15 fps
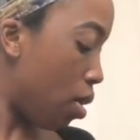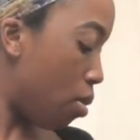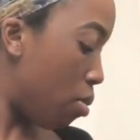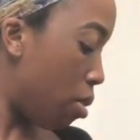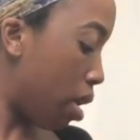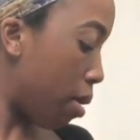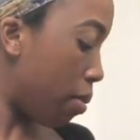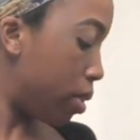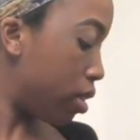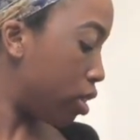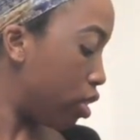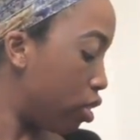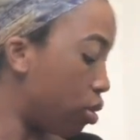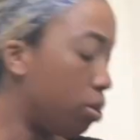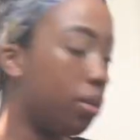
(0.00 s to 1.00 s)
what I
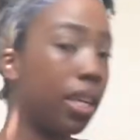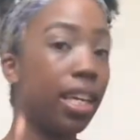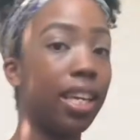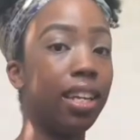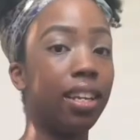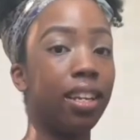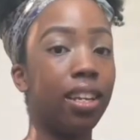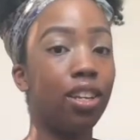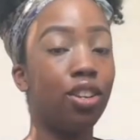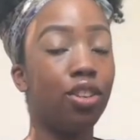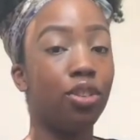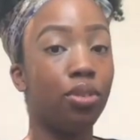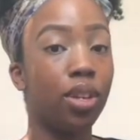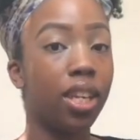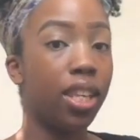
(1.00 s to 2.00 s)
wanted to do and getting a
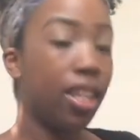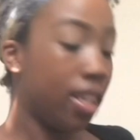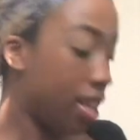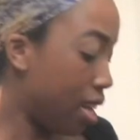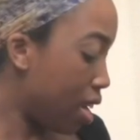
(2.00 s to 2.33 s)
degree